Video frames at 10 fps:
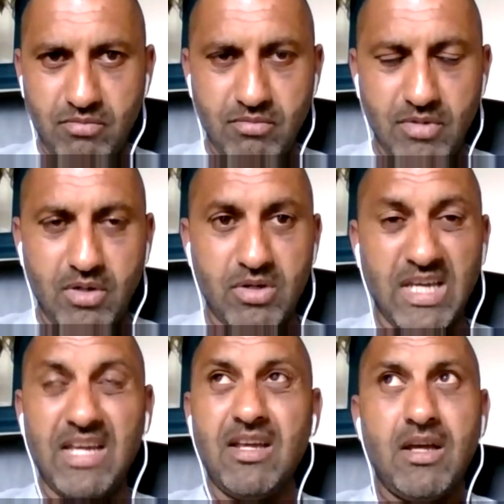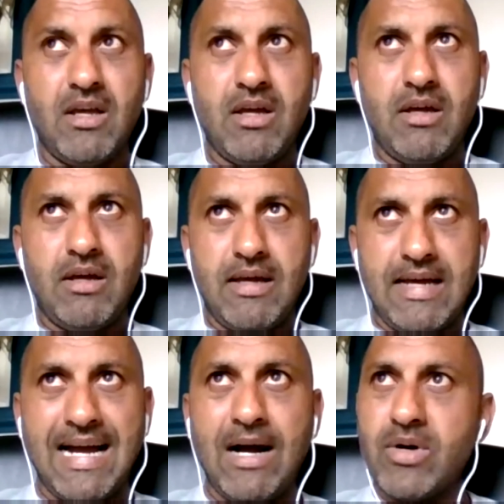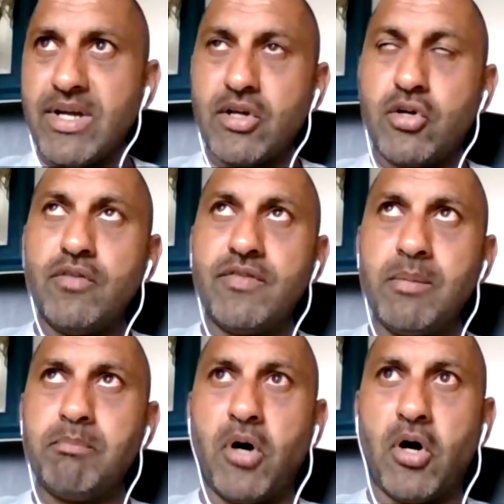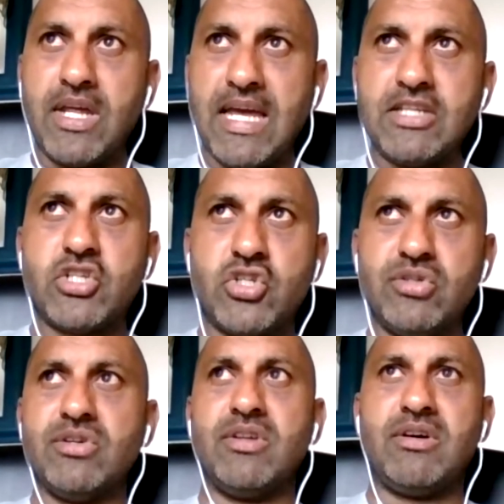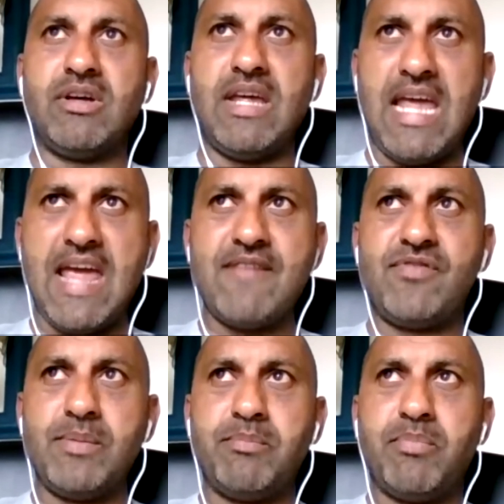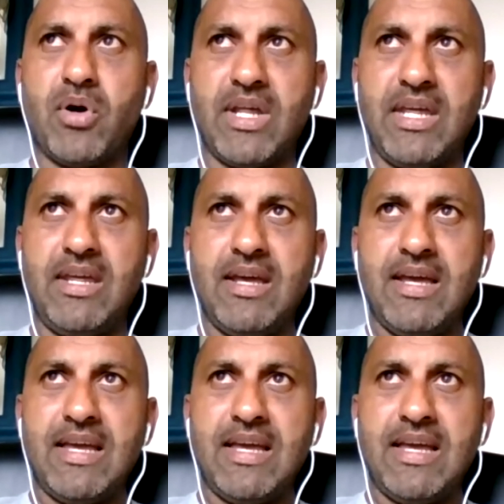okay? How can a governing body ensure that everybody